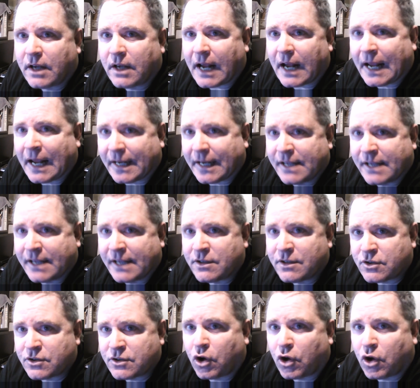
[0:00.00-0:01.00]
And
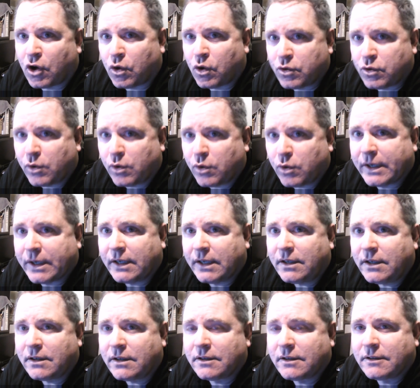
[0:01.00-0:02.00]
in so
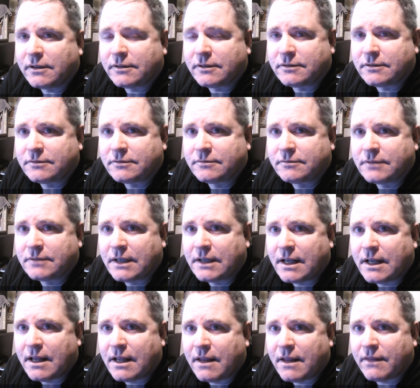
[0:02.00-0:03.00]
doing,
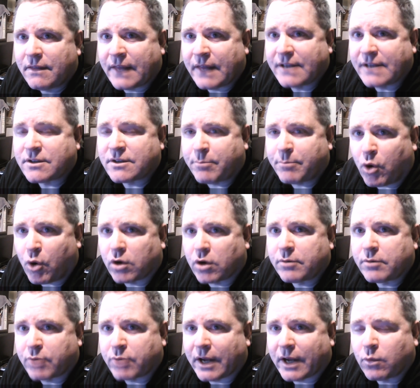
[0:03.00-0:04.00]
they
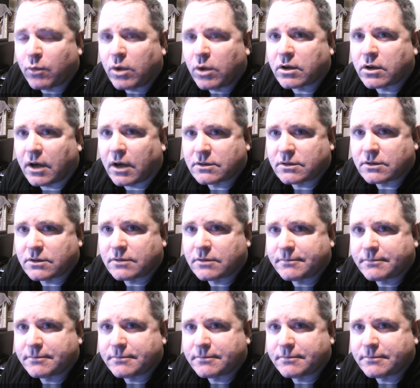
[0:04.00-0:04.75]
support Brad Wilcox.